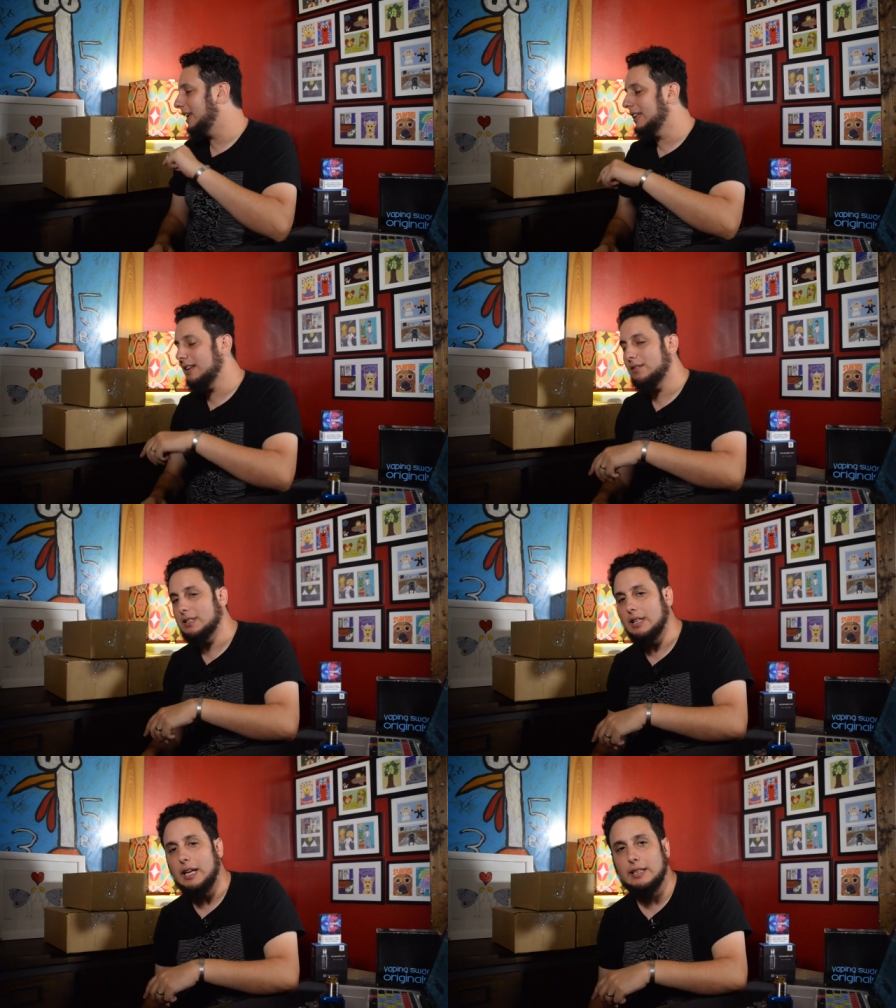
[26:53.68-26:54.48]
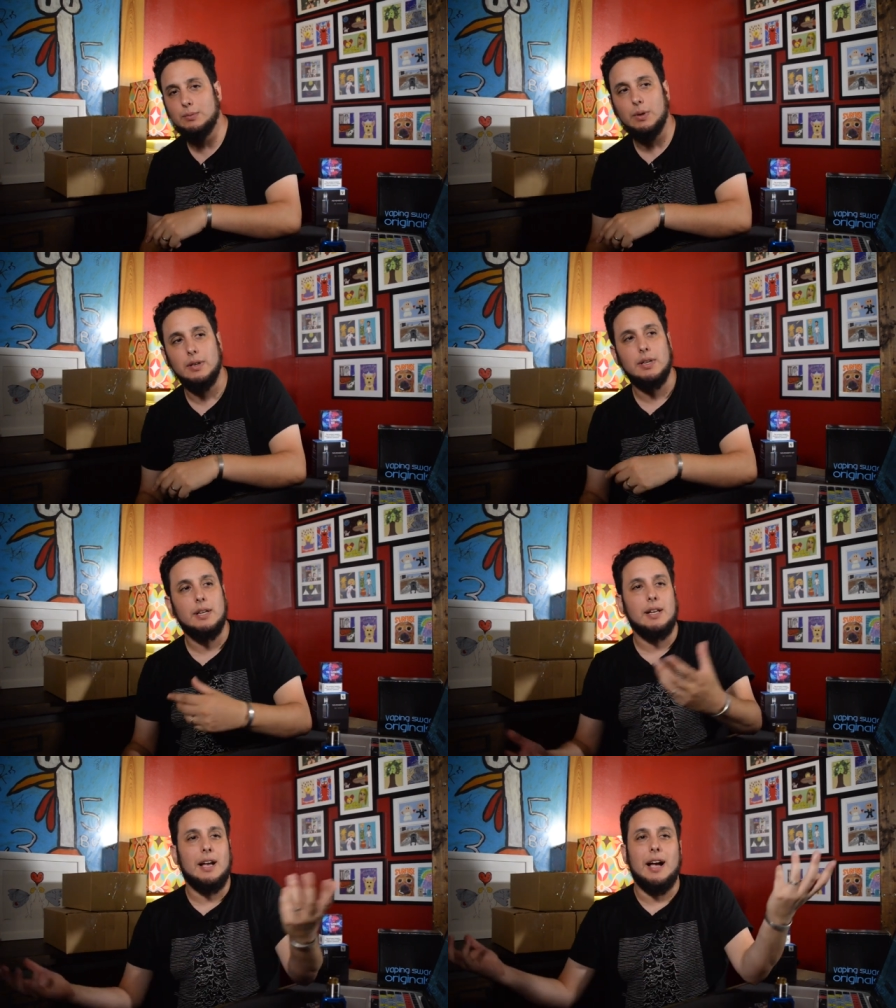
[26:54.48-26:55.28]
Eleaf is the last one.
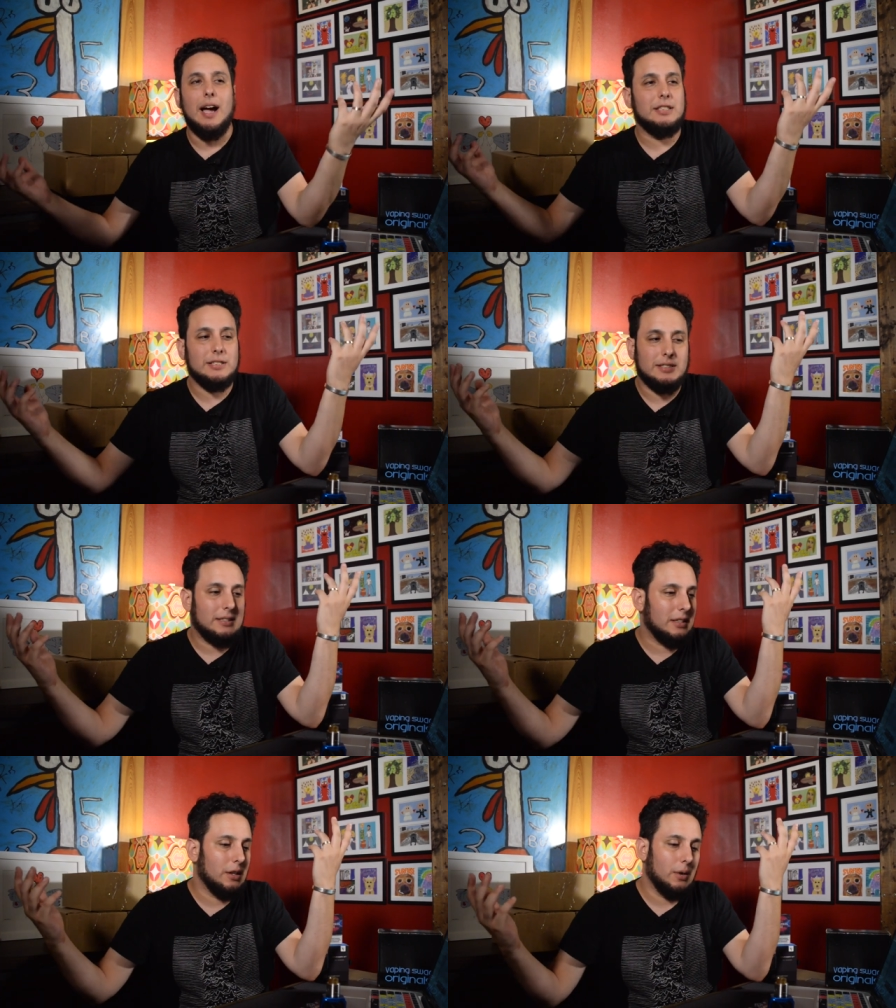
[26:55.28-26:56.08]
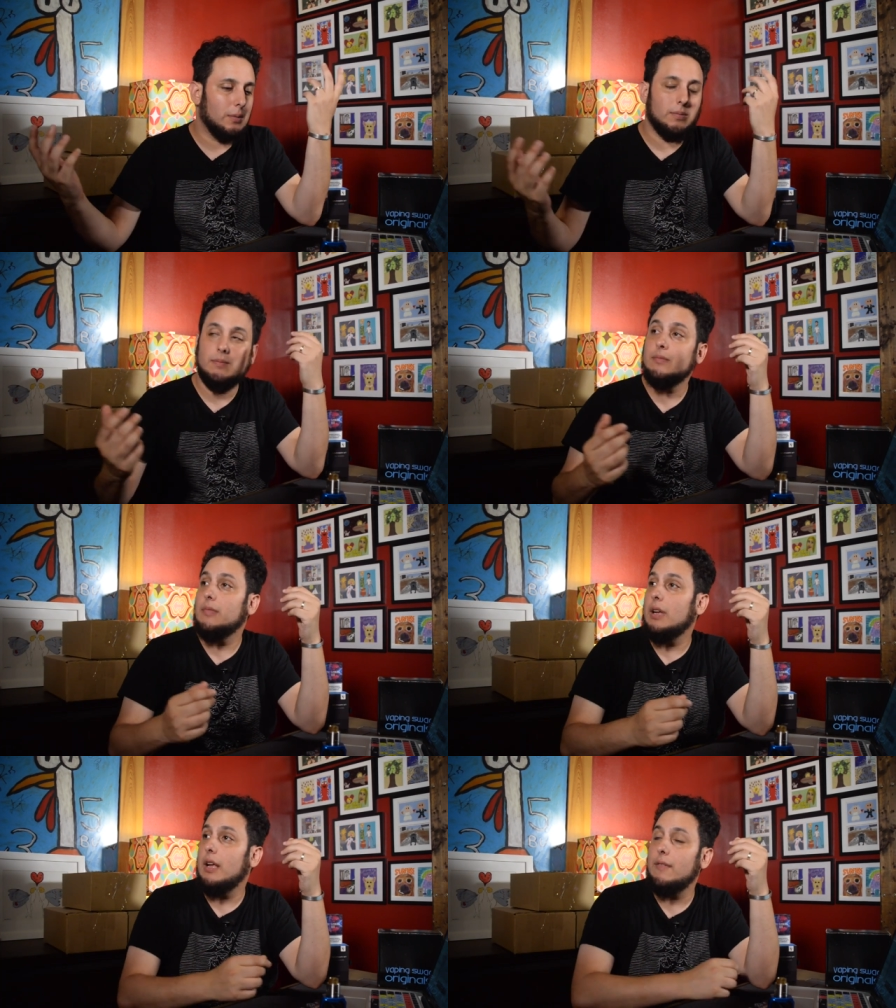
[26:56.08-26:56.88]
I just, you know,
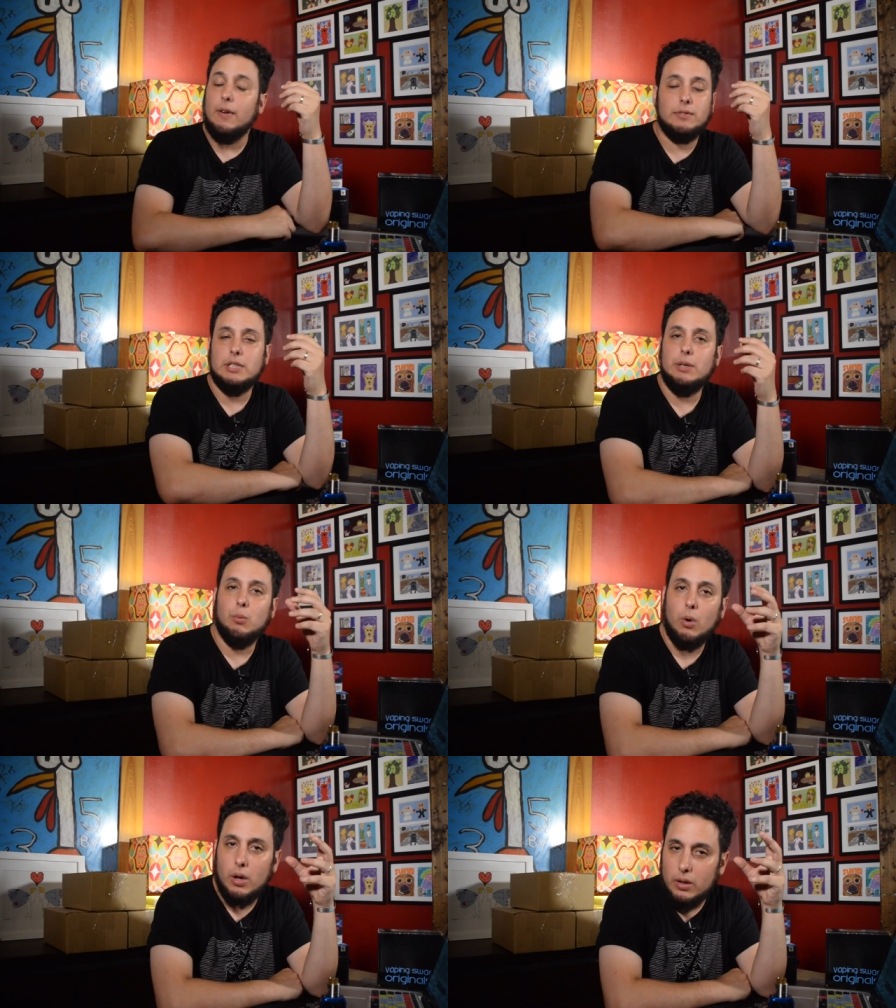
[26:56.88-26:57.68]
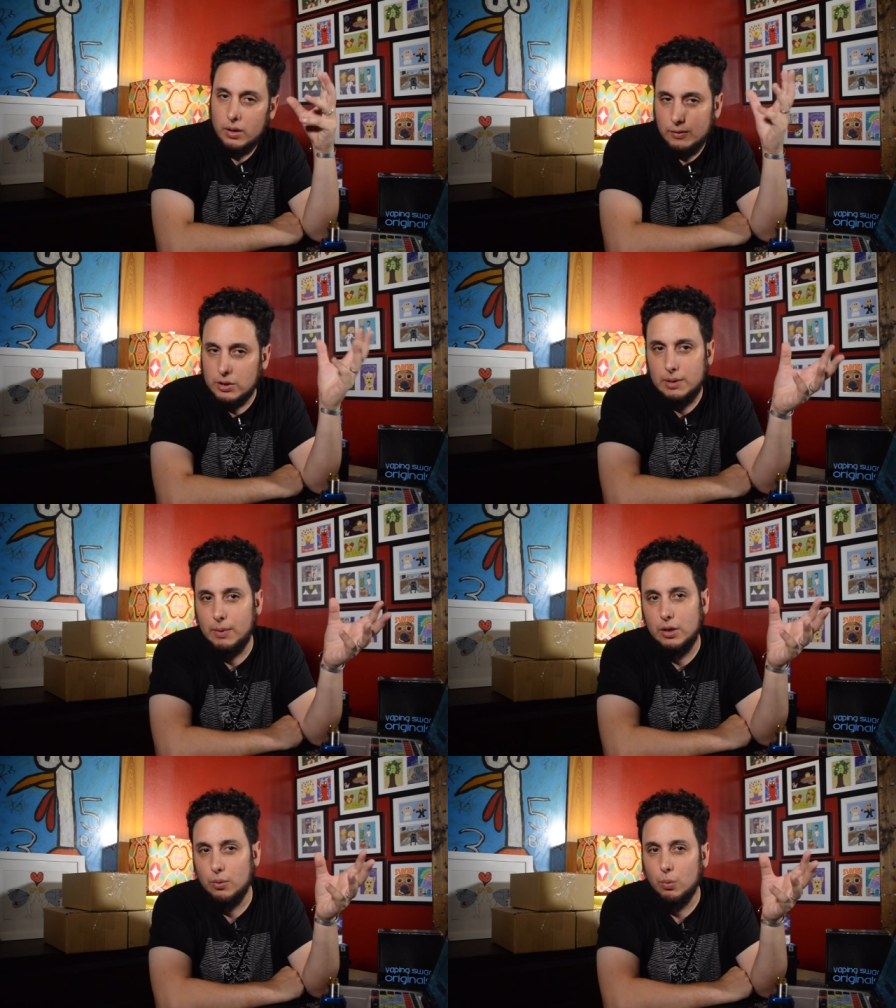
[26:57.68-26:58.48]
if I've seen one, if you've seen
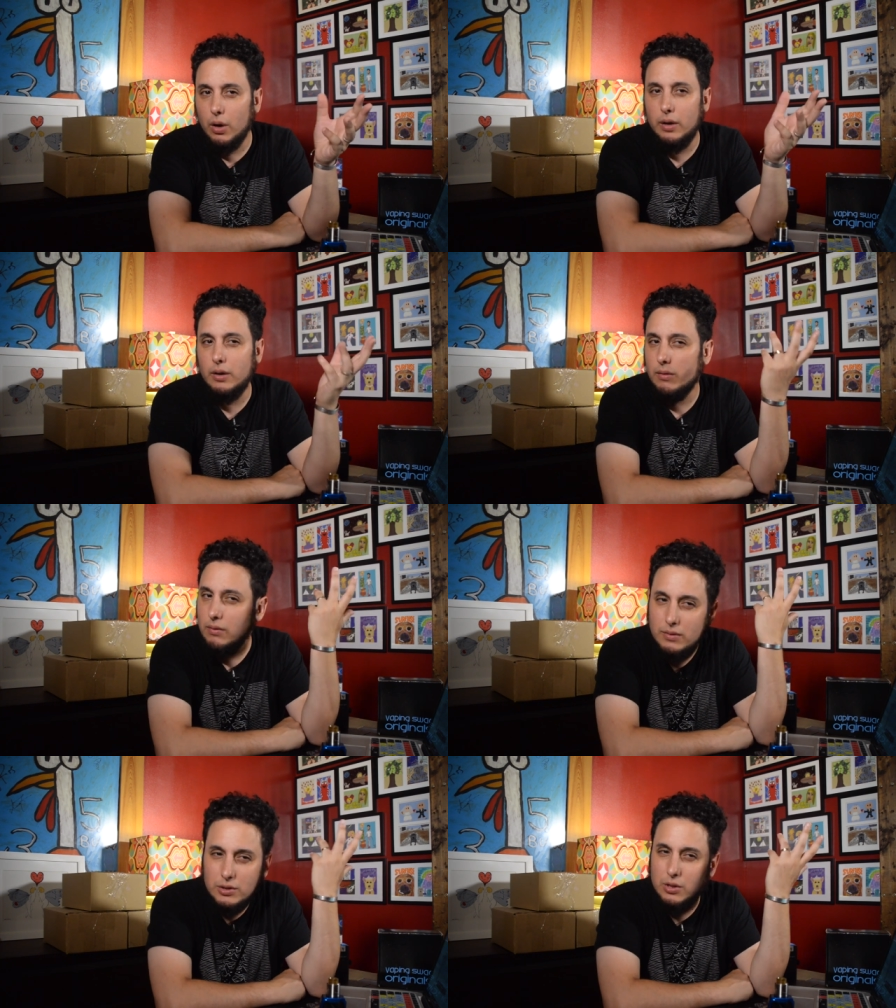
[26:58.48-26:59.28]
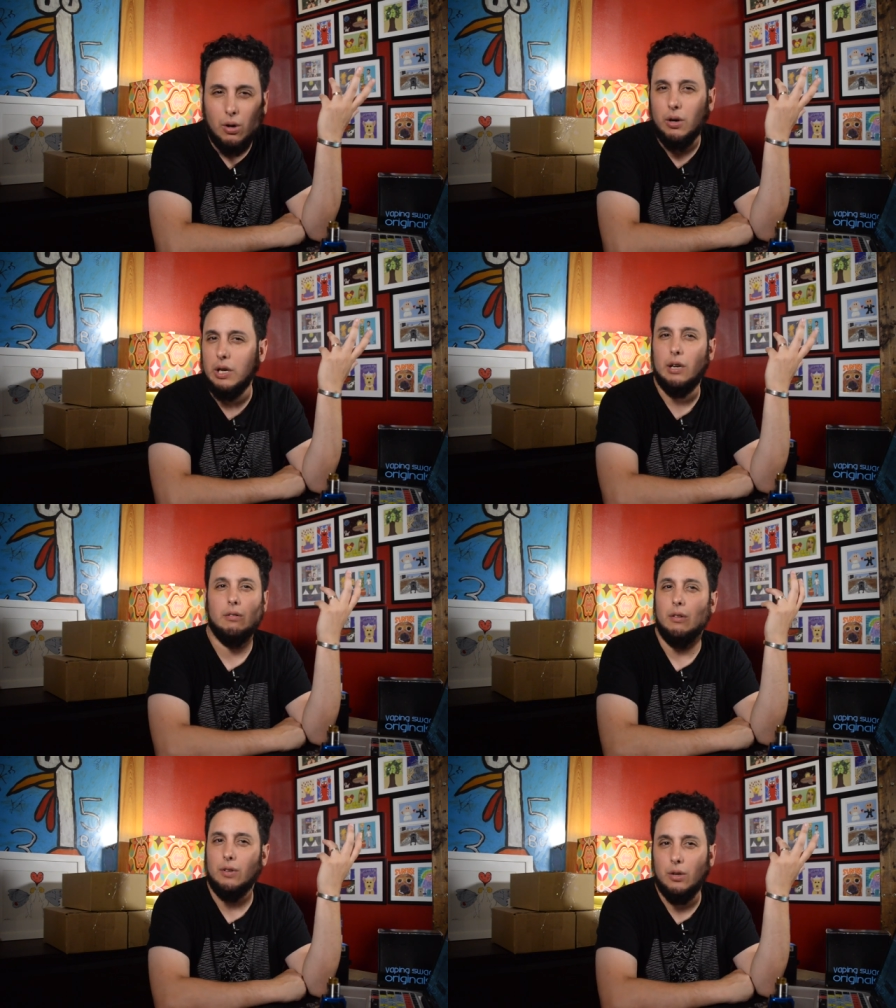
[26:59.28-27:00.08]
me do one starter kit
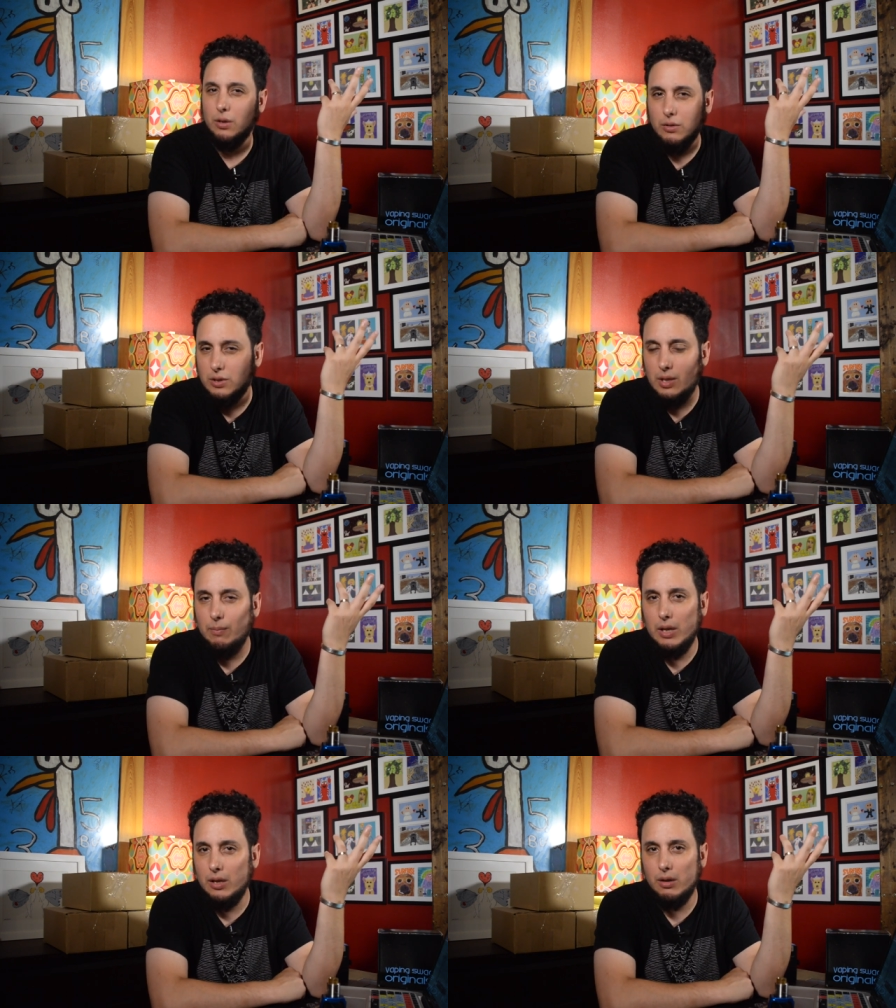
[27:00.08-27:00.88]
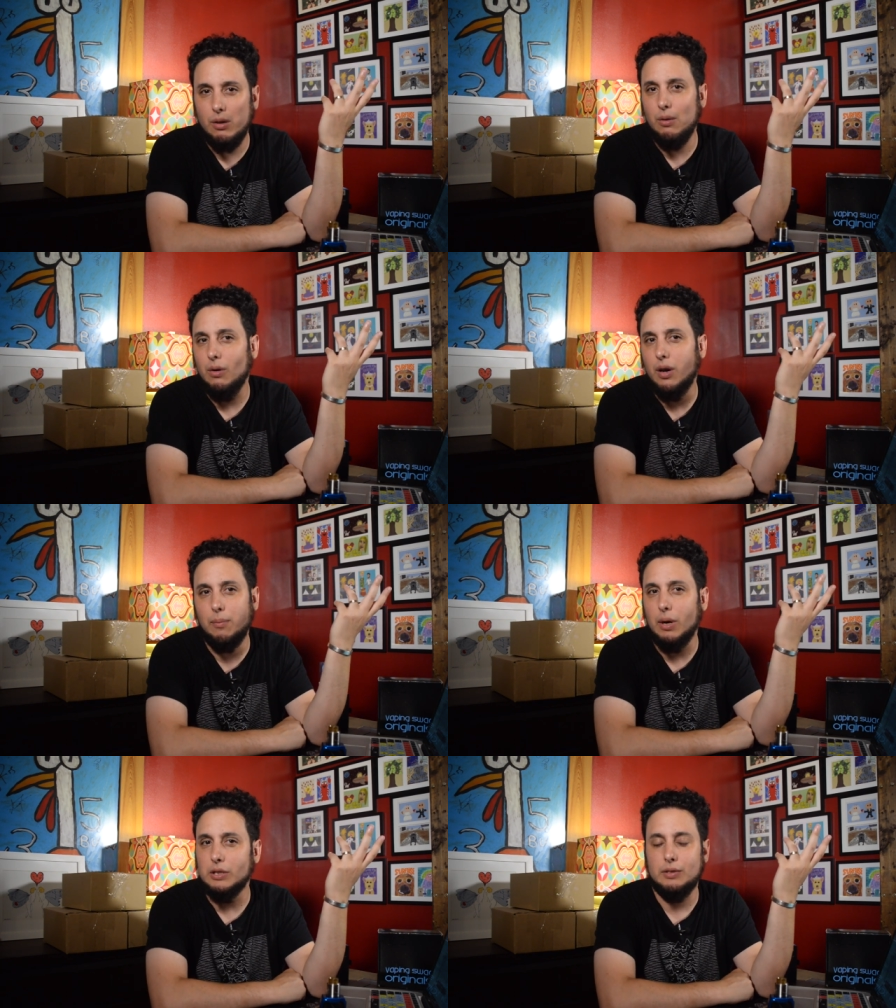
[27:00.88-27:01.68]
review, you've seen me do a
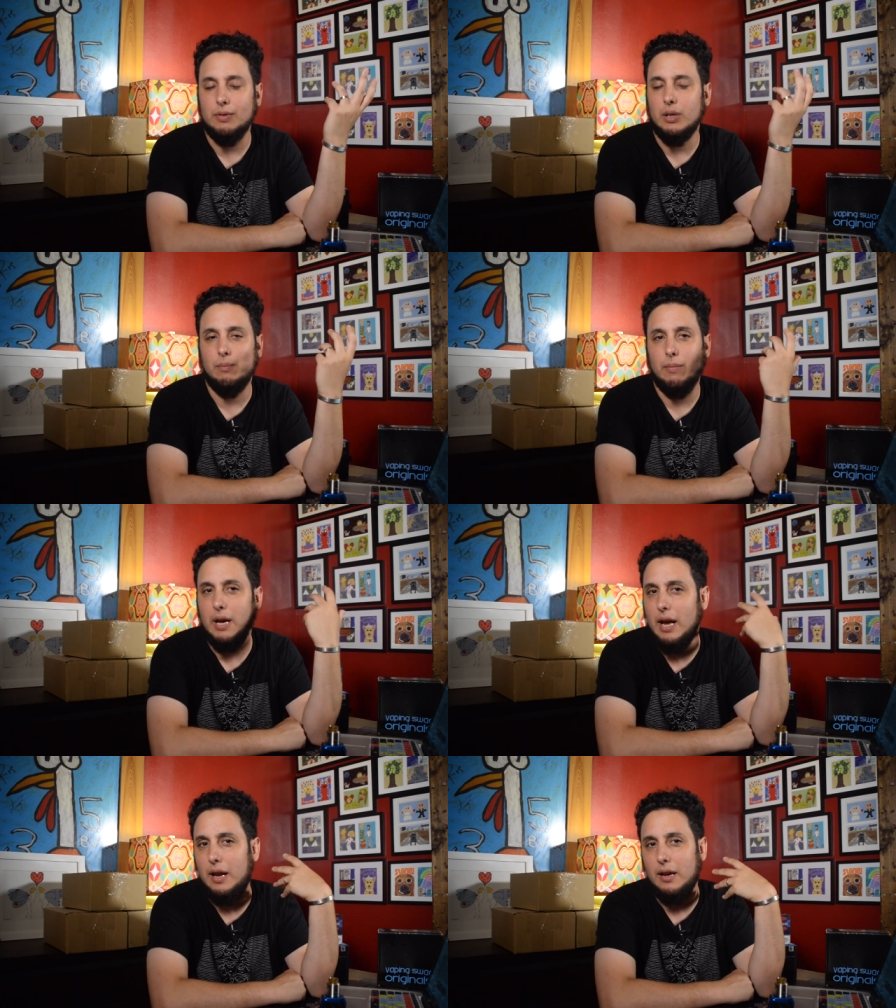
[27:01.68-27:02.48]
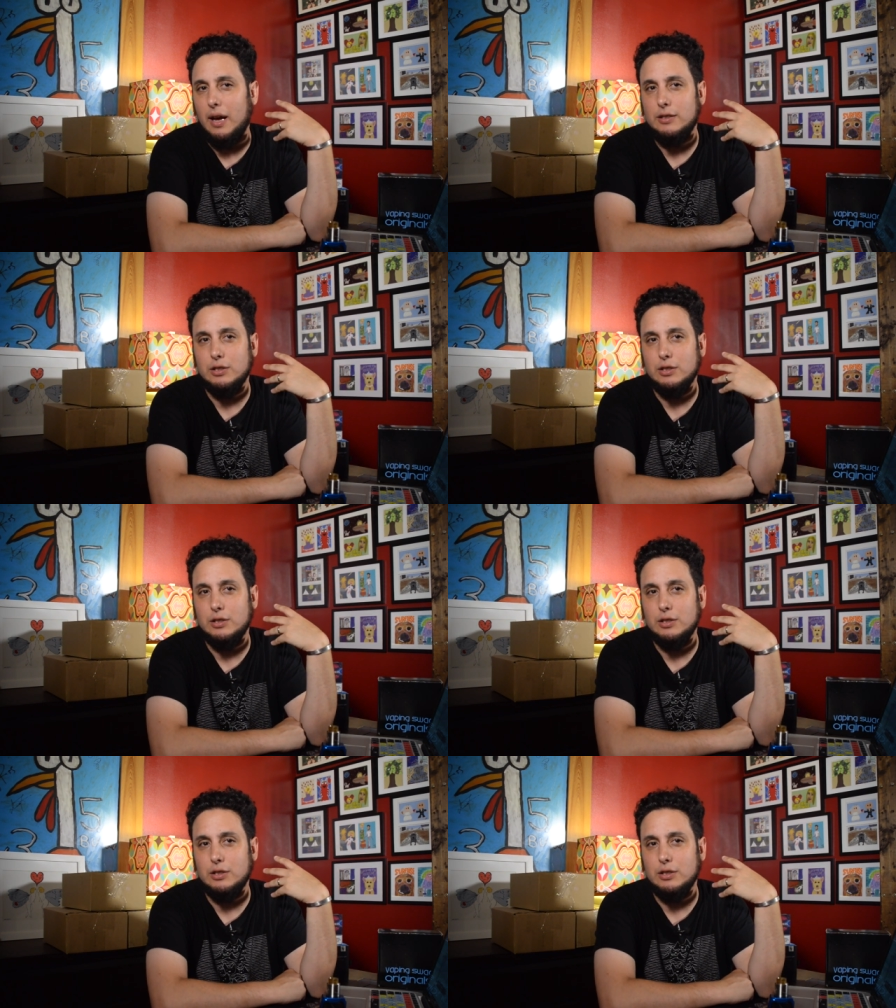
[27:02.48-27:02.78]
bunch of them, and I